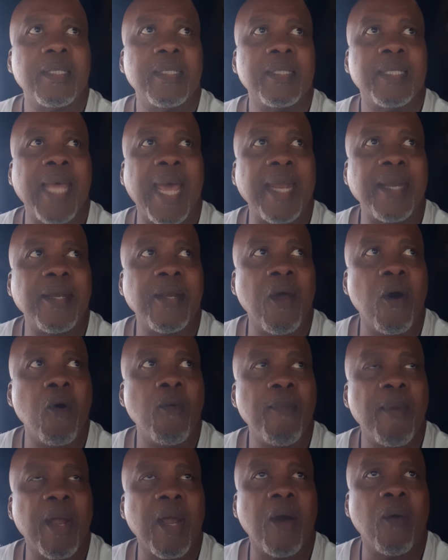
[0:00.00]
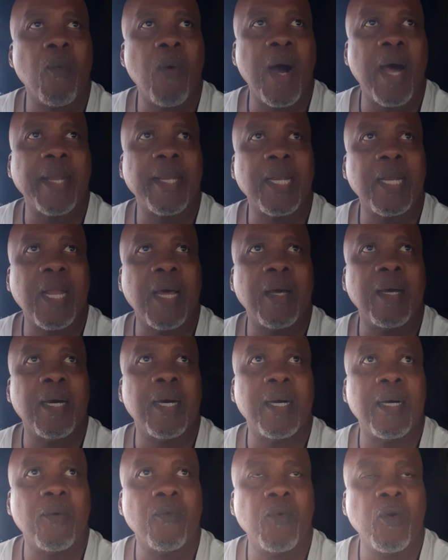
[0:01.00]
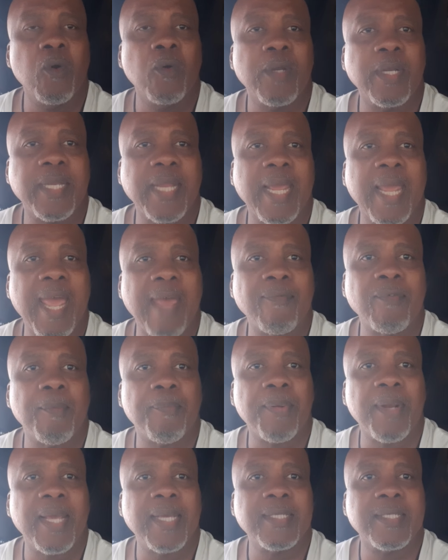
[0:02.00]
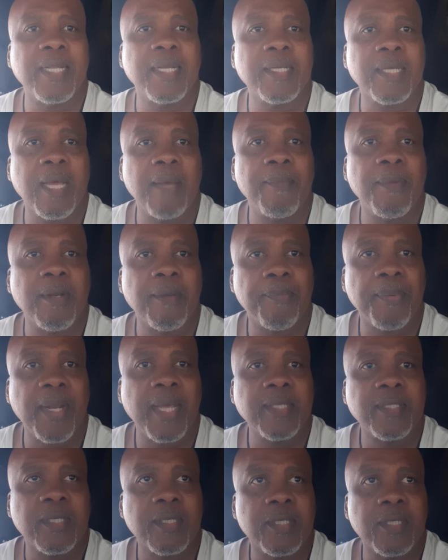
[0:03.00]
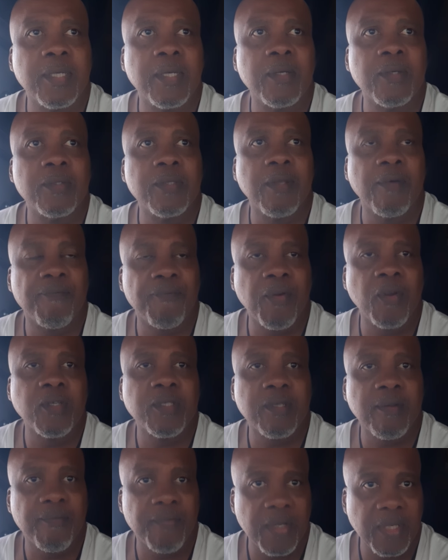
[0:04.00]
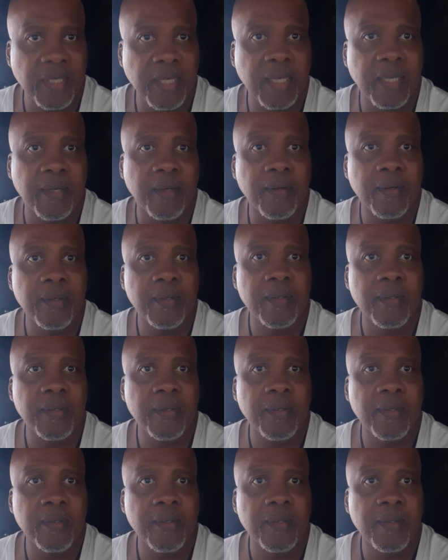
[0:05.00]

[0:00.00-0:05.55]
that no marijuana rule that they have in place didn't come into place until the 1st of the year.